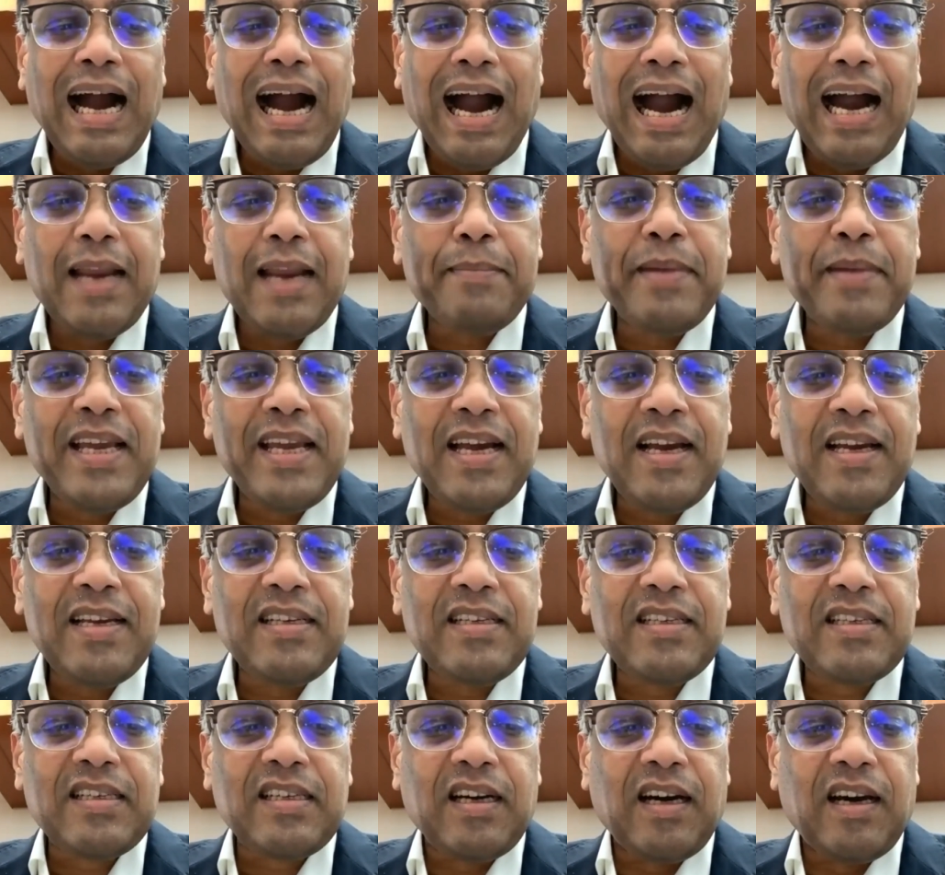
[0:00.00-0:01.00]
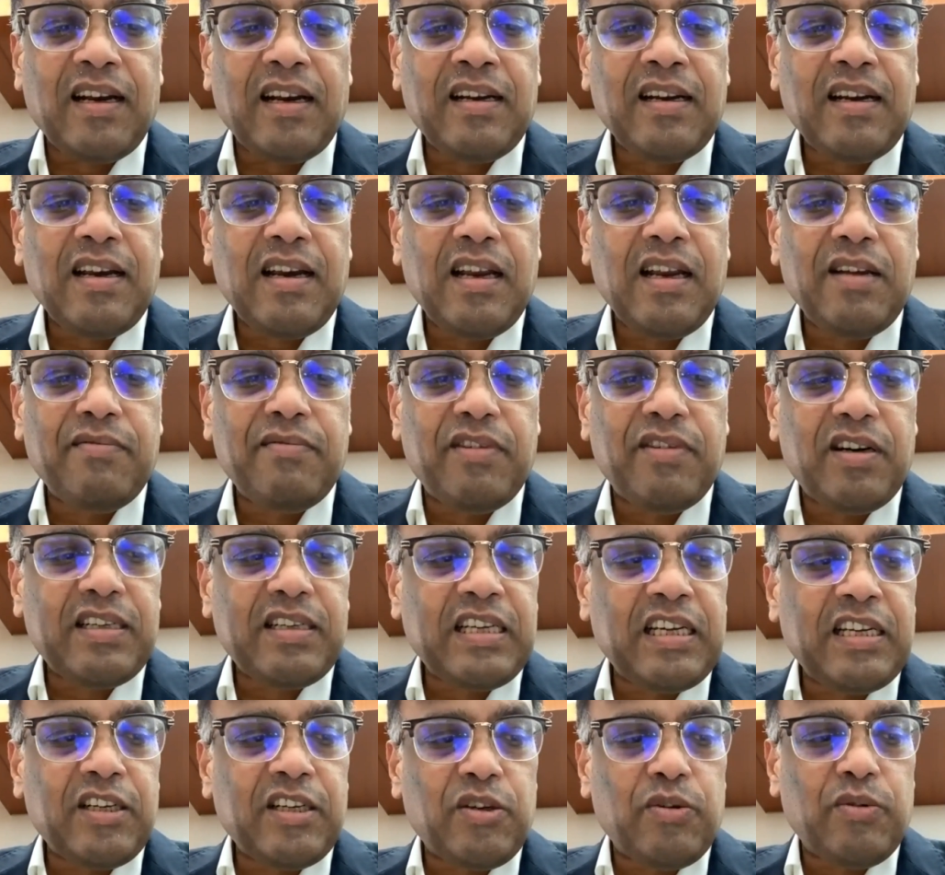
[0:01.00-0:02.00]
RBI is currently
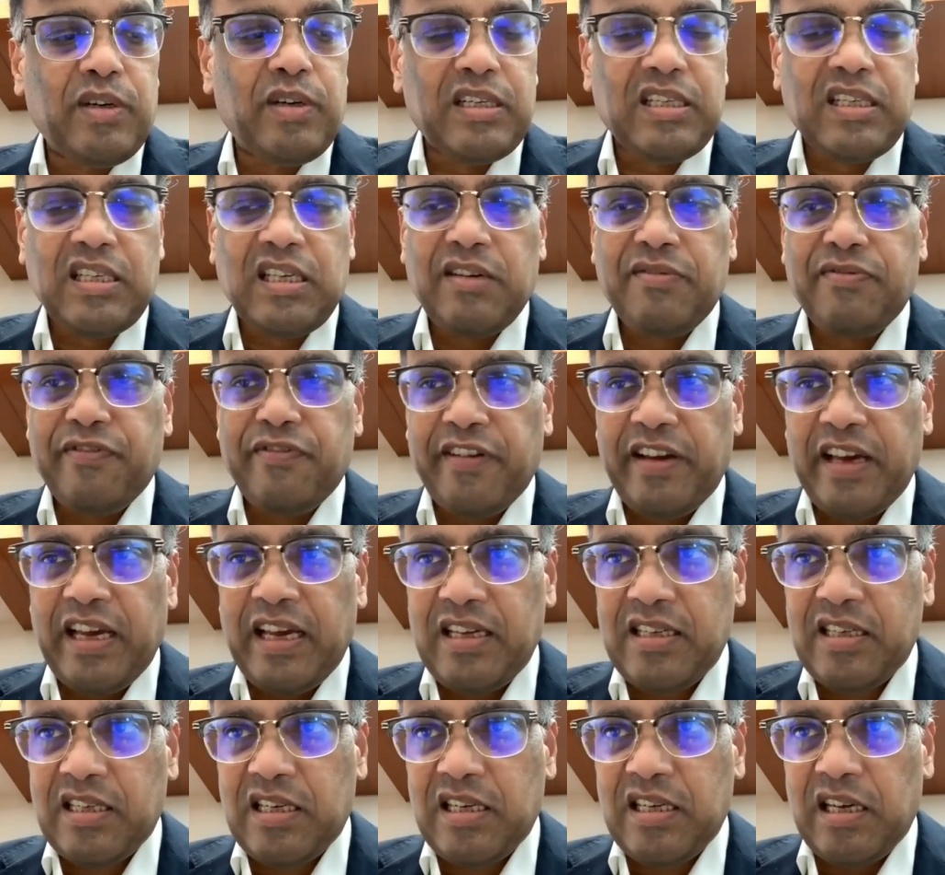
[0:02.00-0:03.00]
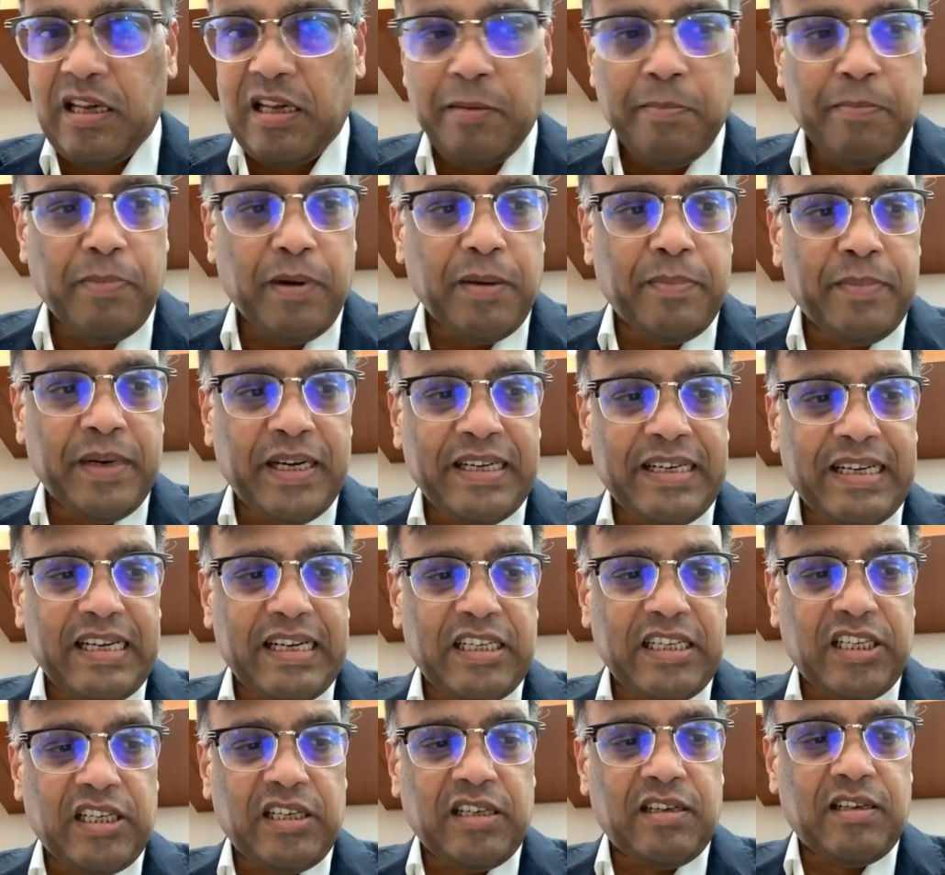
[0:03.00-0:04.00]
working towards a phased
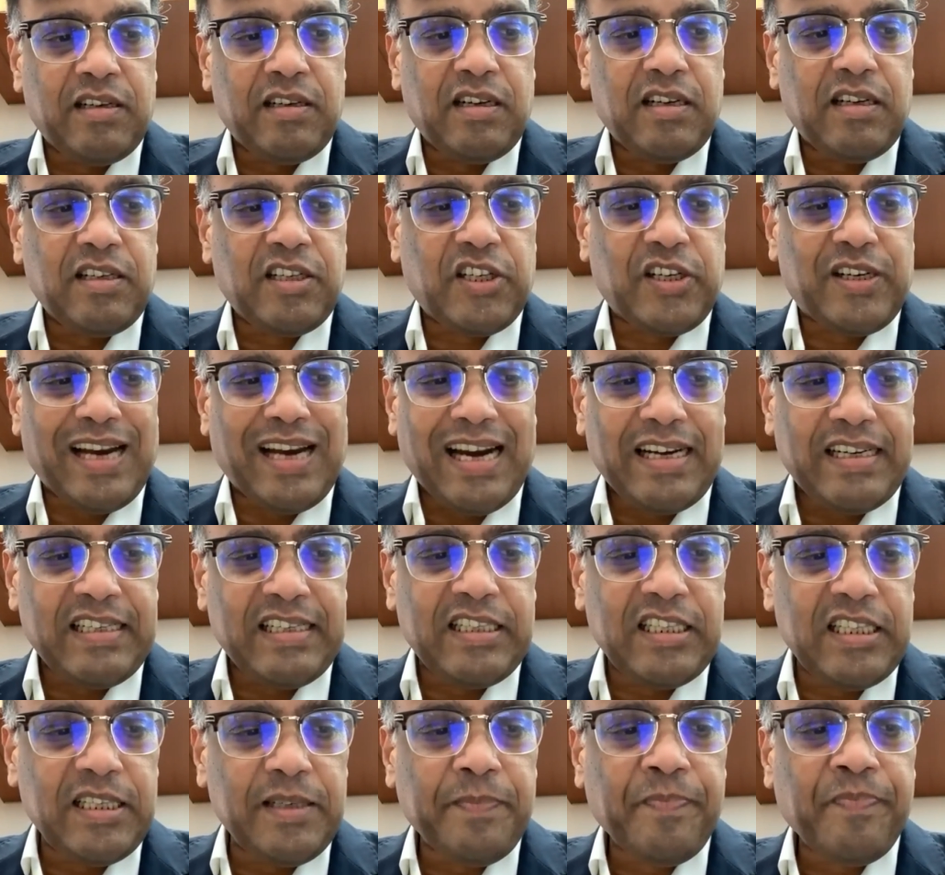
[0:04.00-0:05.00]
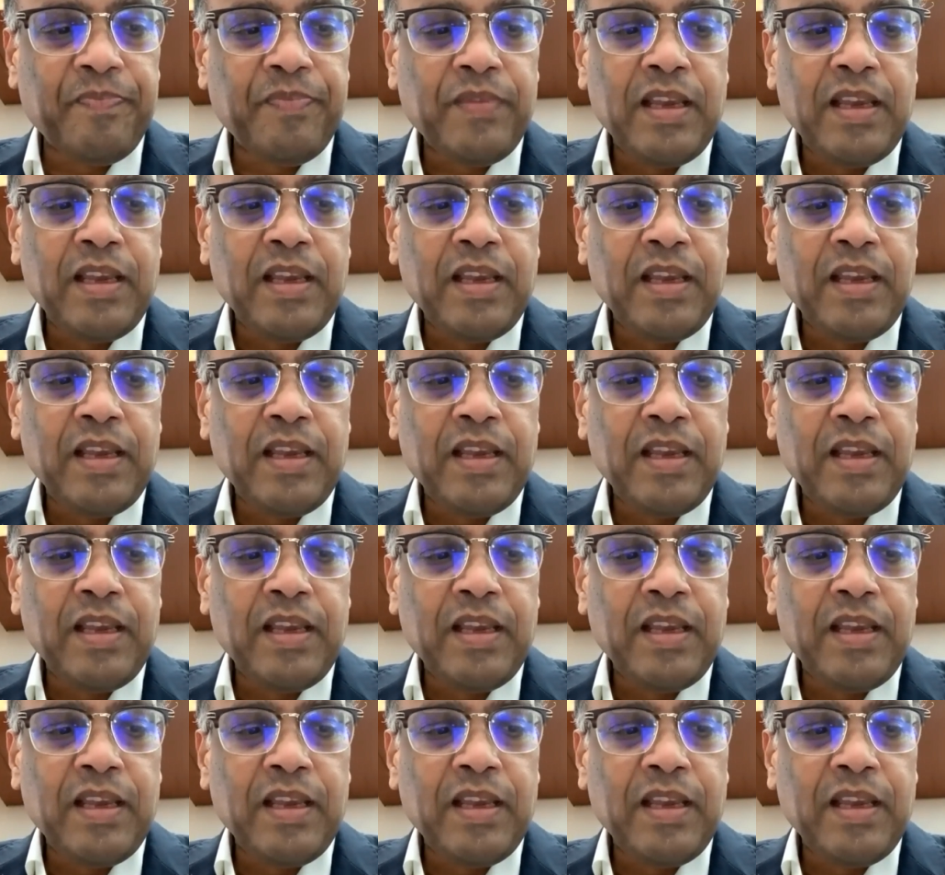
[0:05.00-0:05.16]
implementation strategy